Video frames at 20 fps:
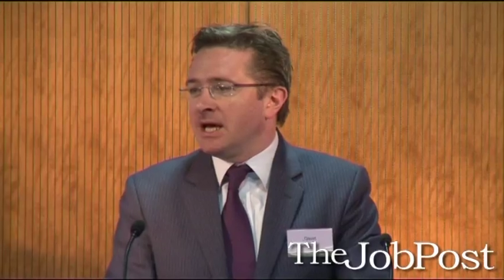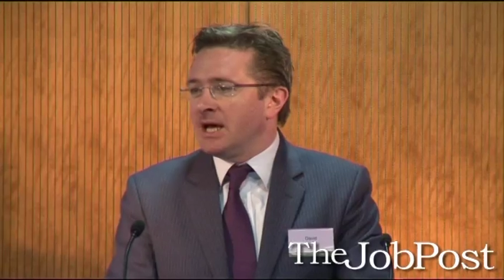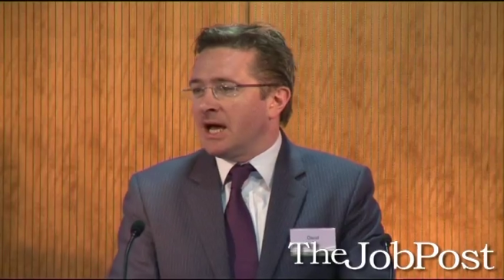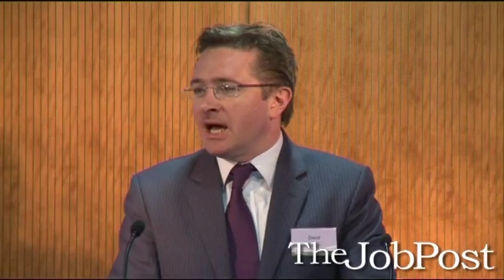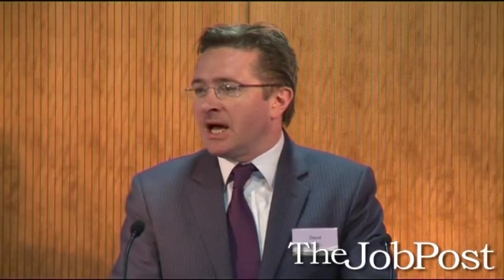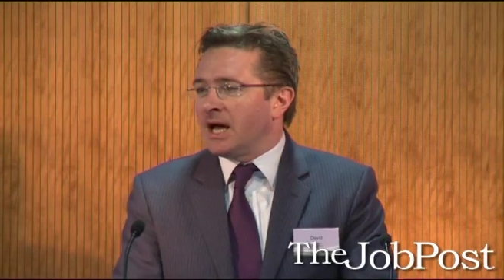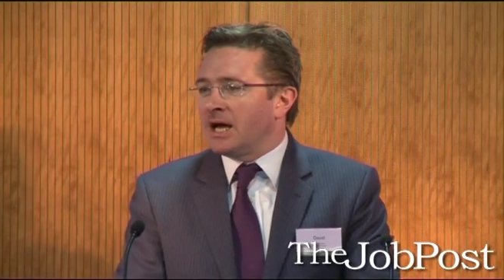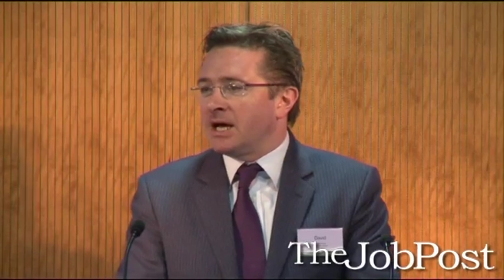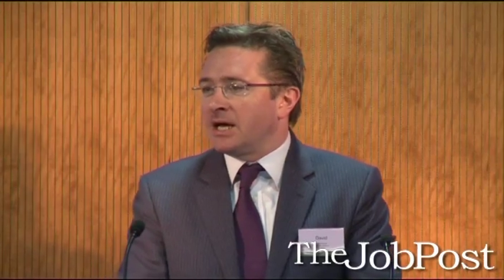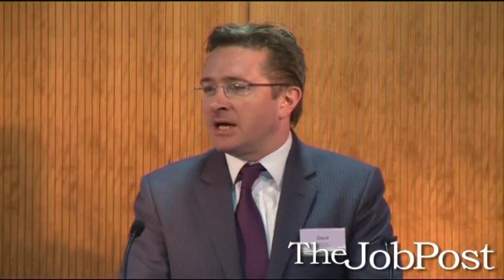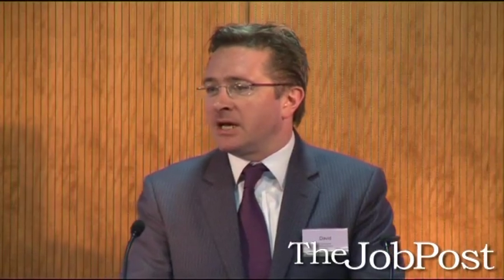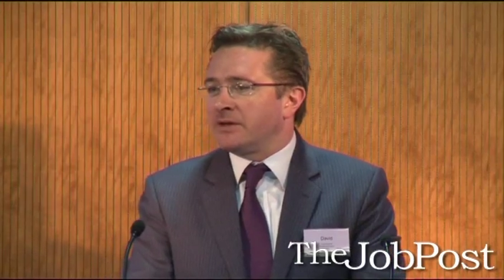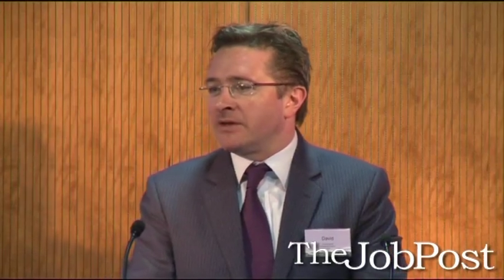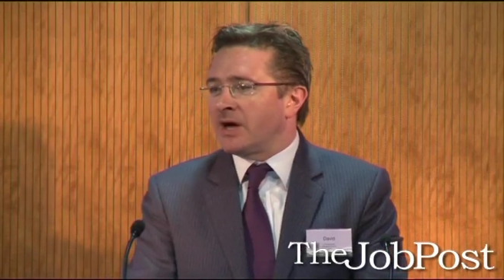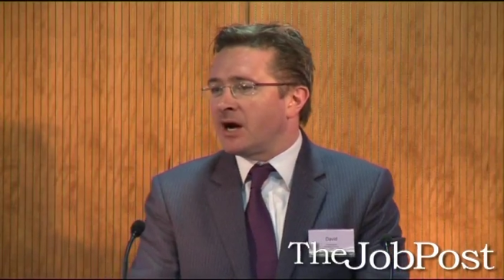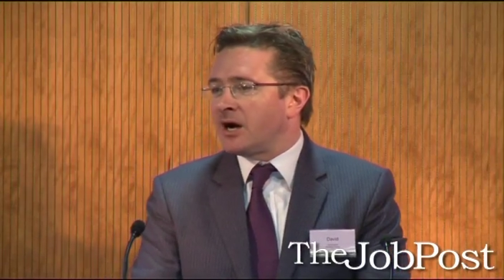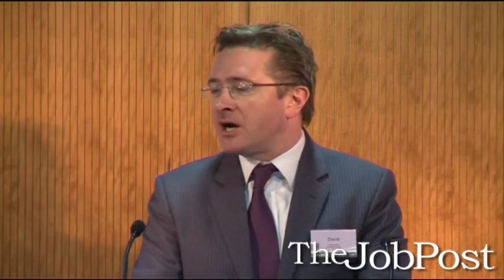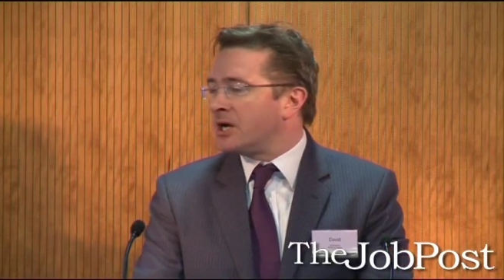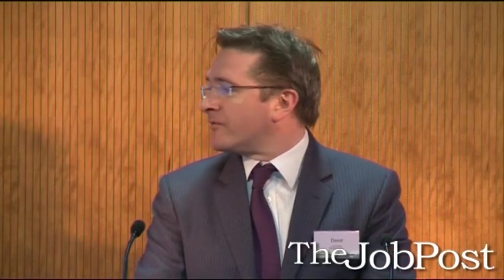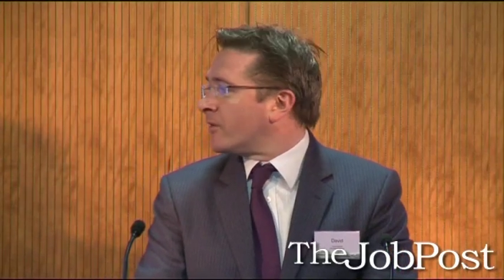And the
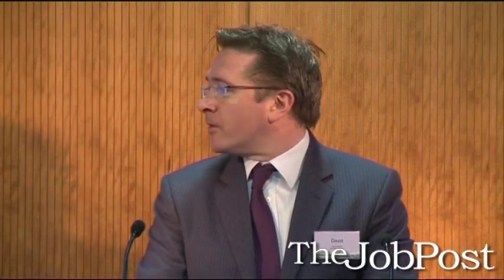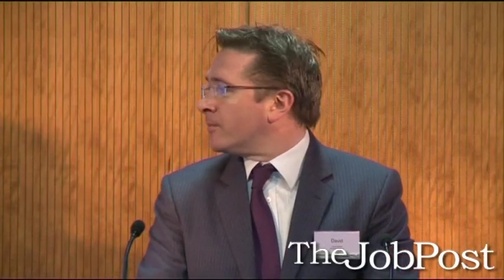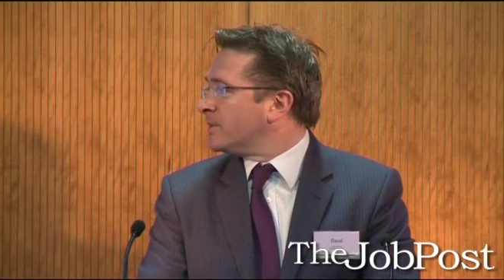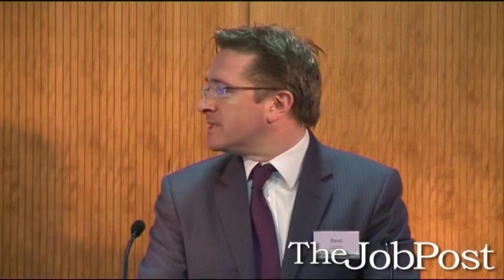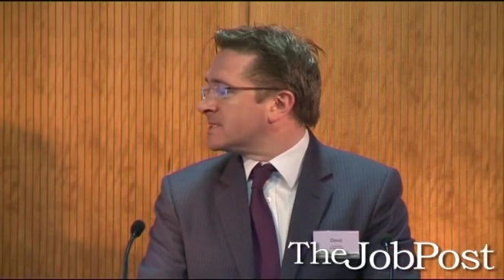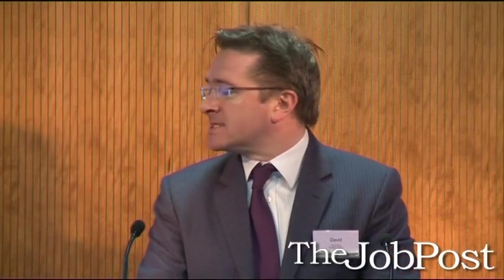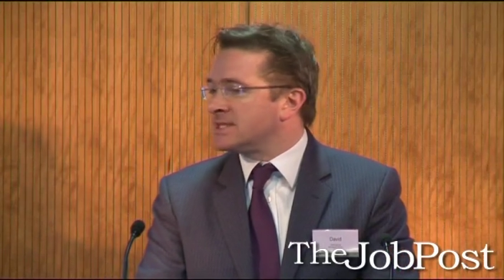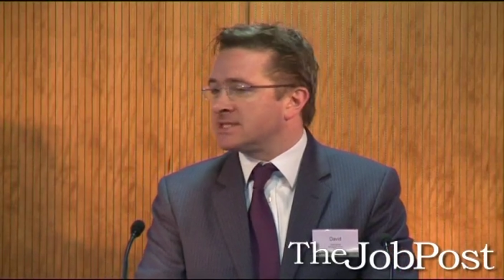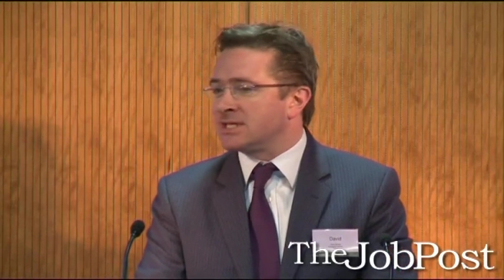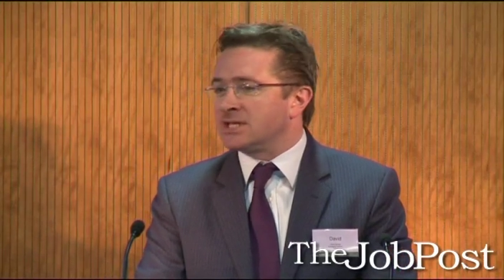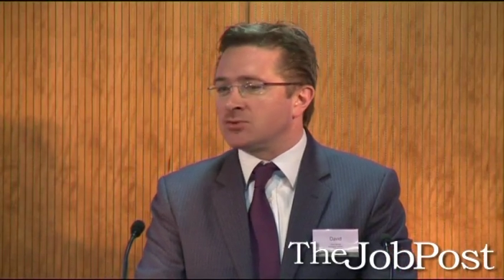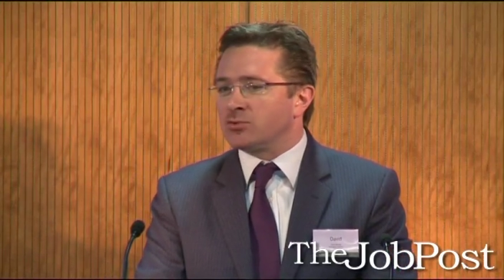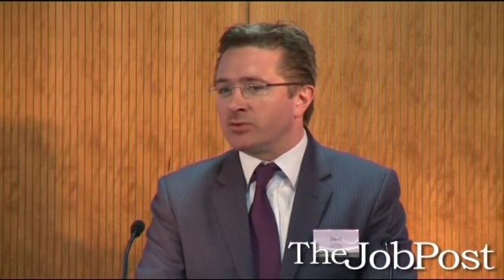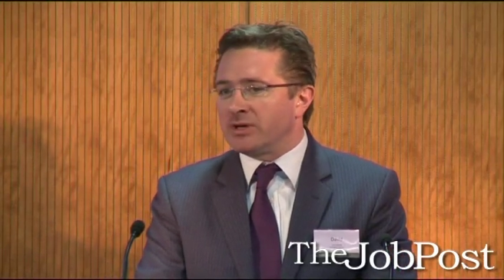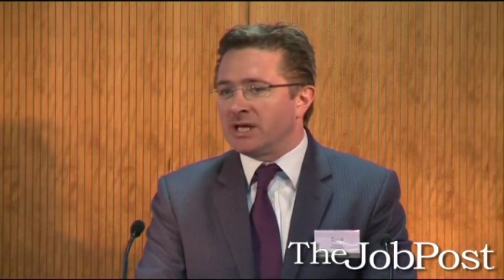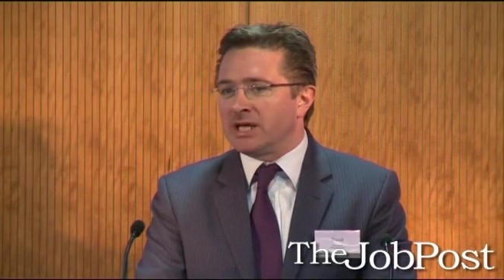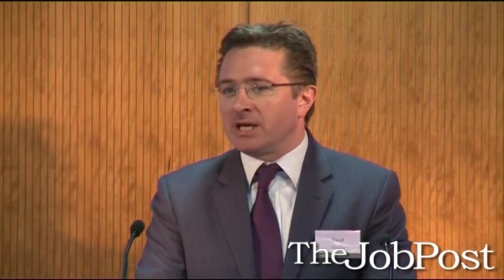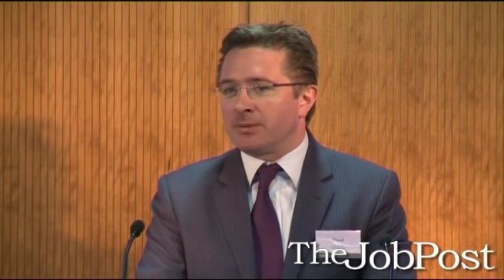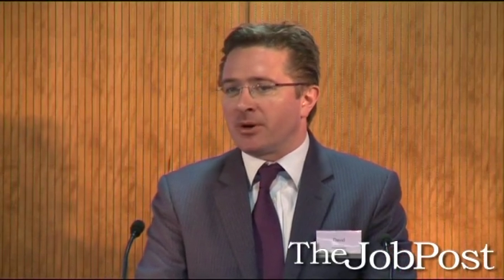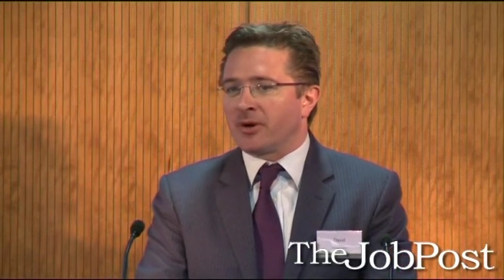heart of our business is
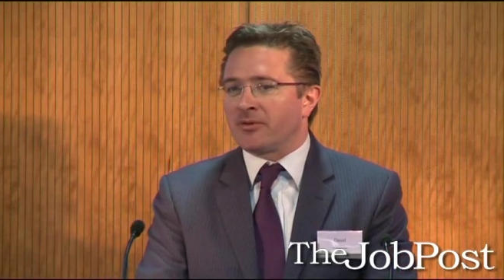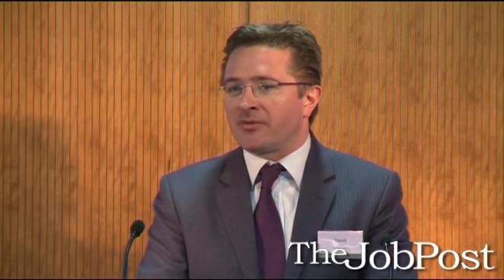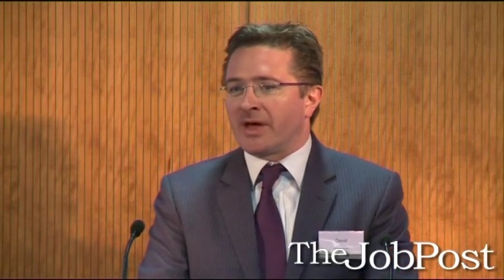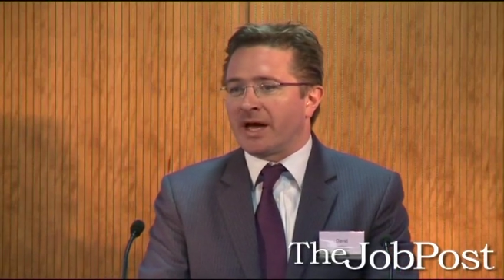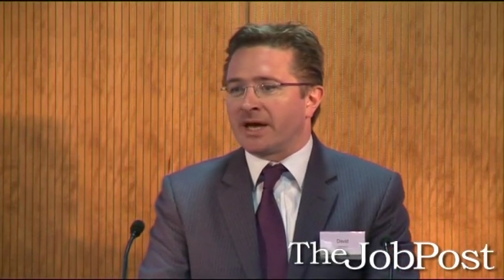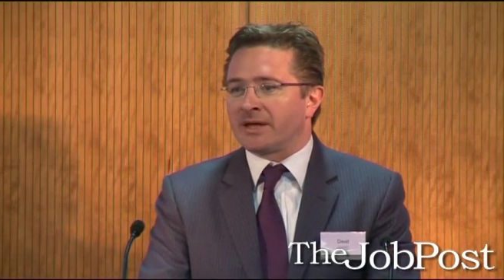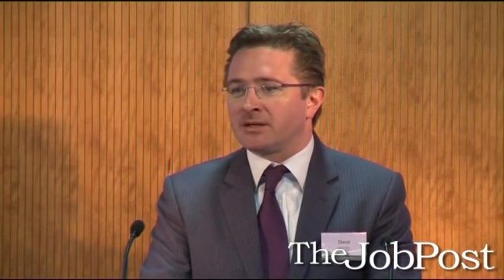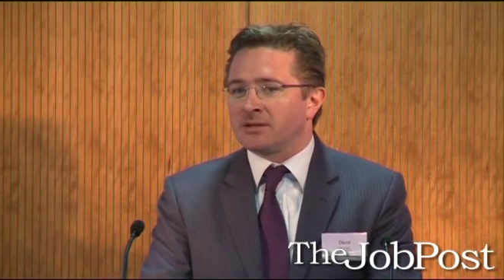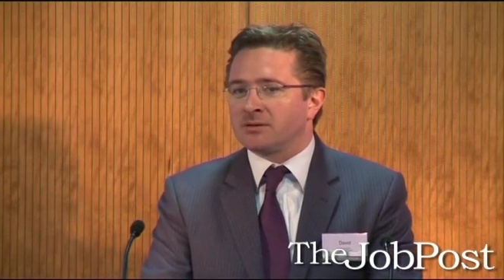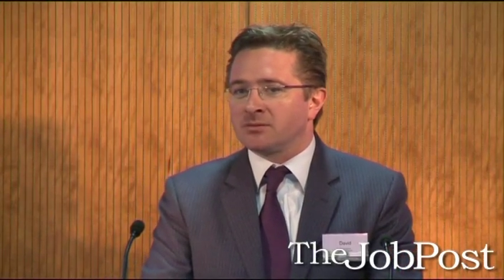really about that.